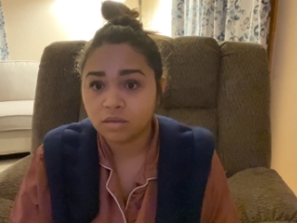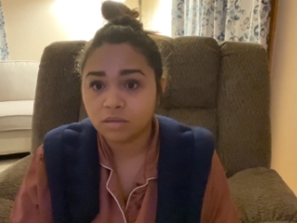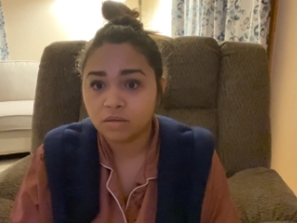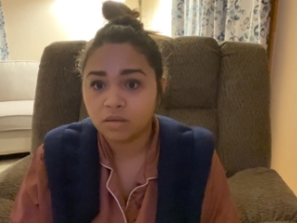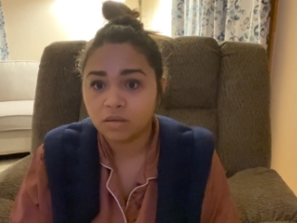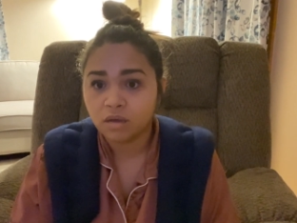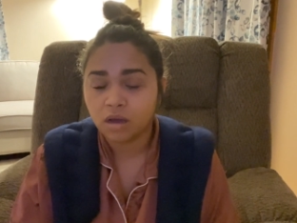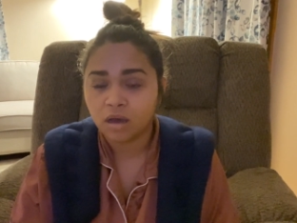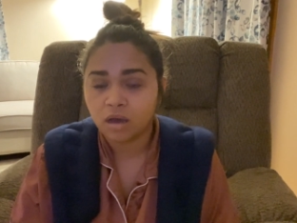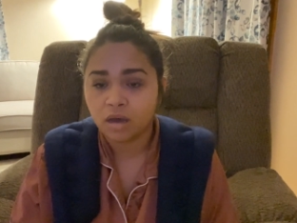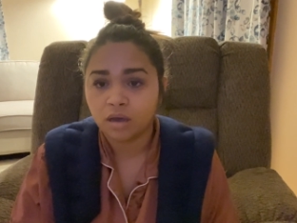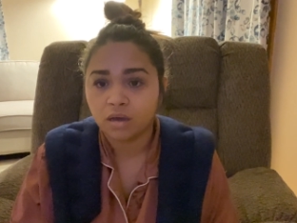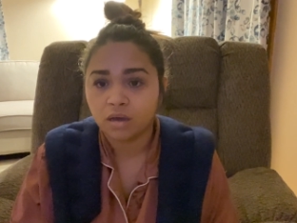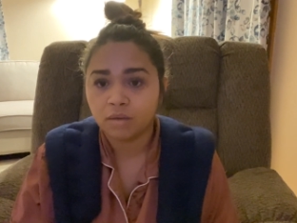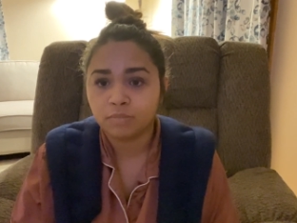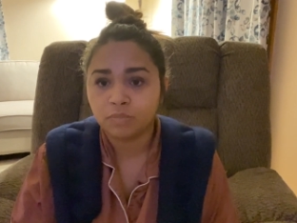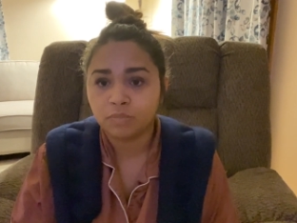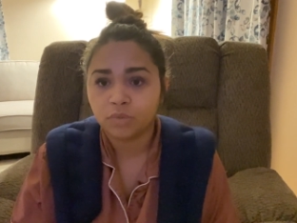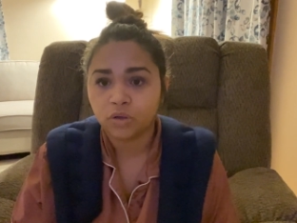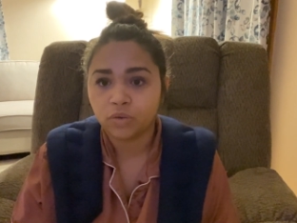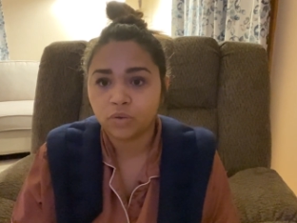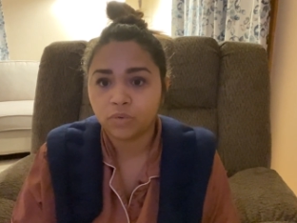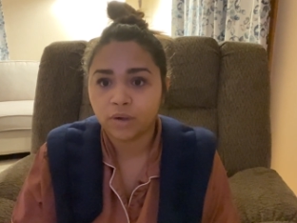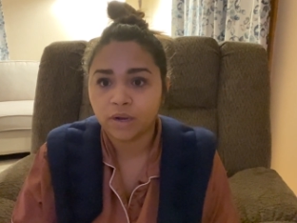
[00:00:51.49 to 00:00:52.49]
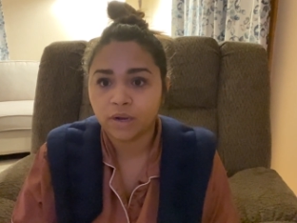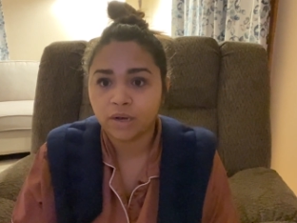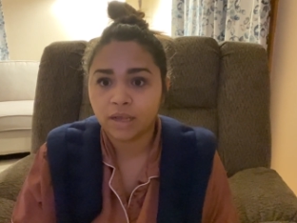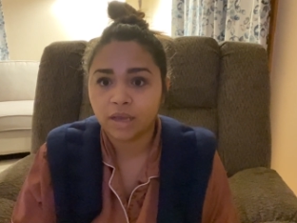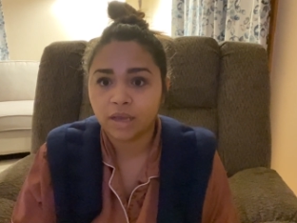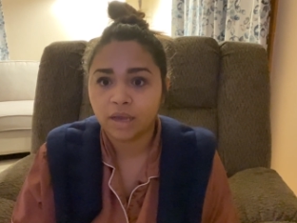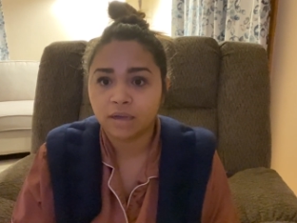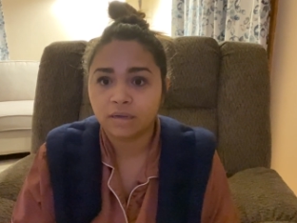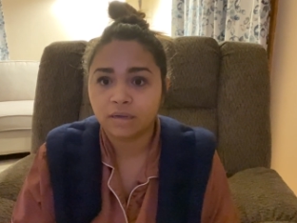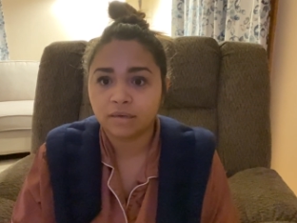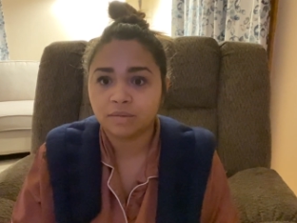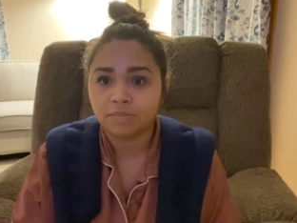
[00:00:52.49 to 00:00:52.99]
the
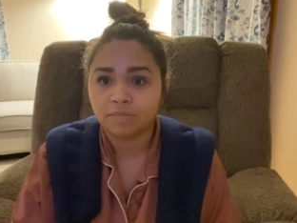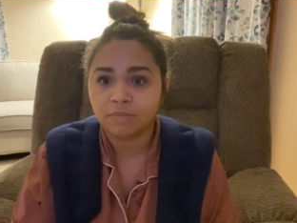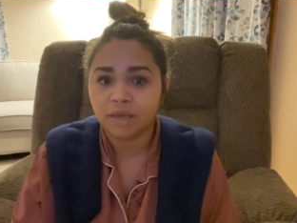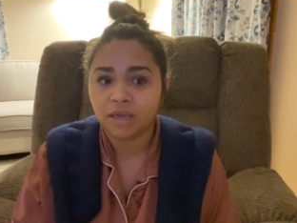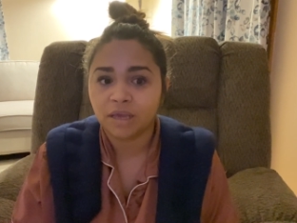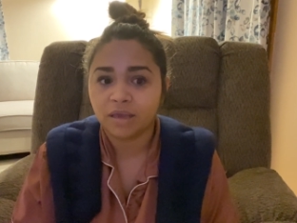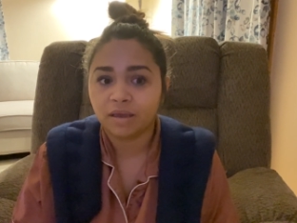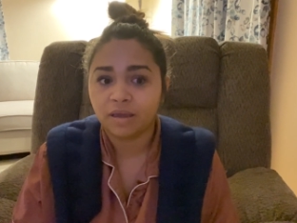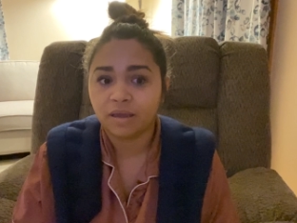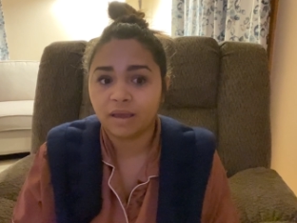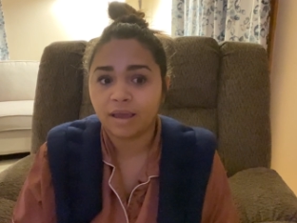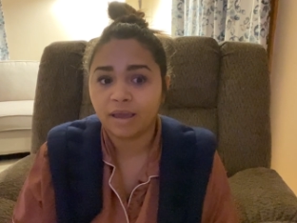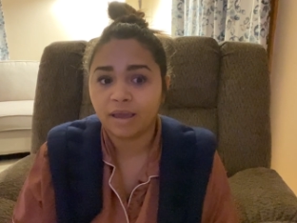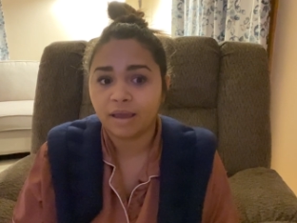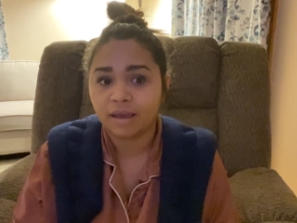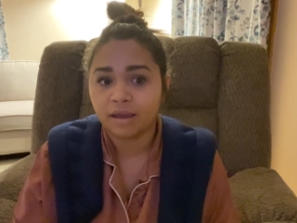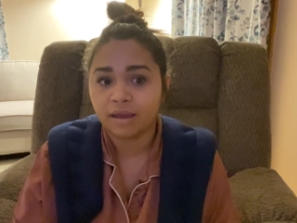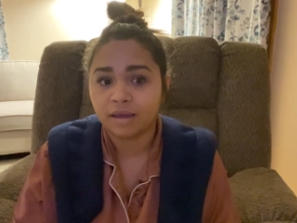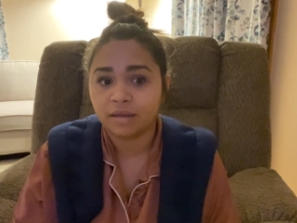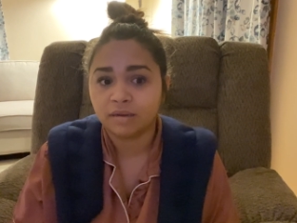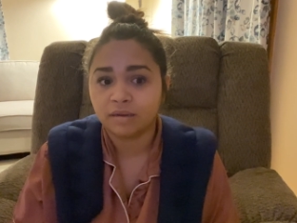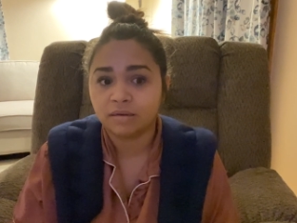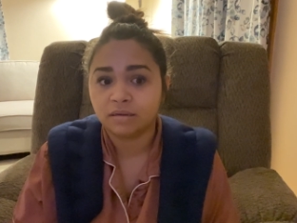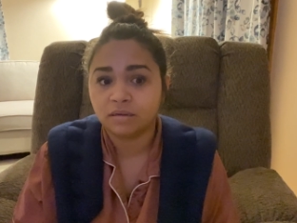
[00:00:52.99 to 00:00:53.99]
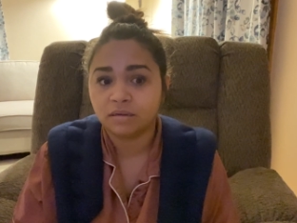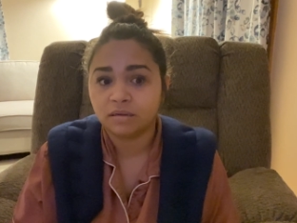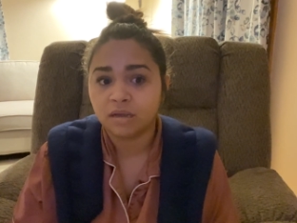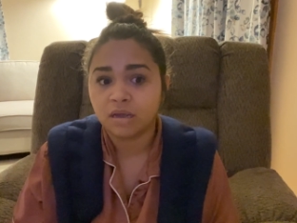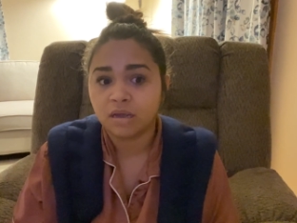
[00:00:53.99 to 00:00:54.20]
craniectomy and